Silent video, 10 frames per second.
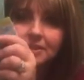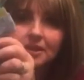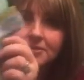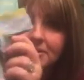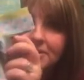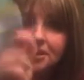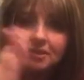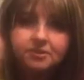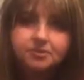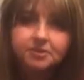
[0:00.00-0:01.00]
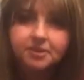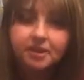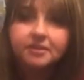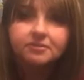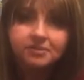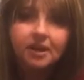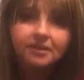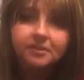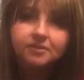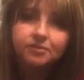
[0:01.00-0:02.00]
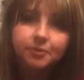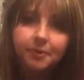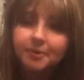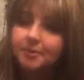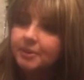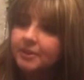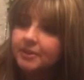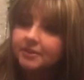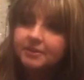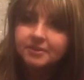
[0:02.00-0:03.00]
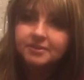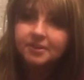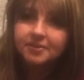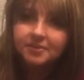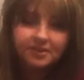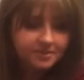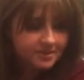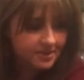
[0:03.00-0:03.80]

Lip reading: gone to the dollar store and got $1 for. So there's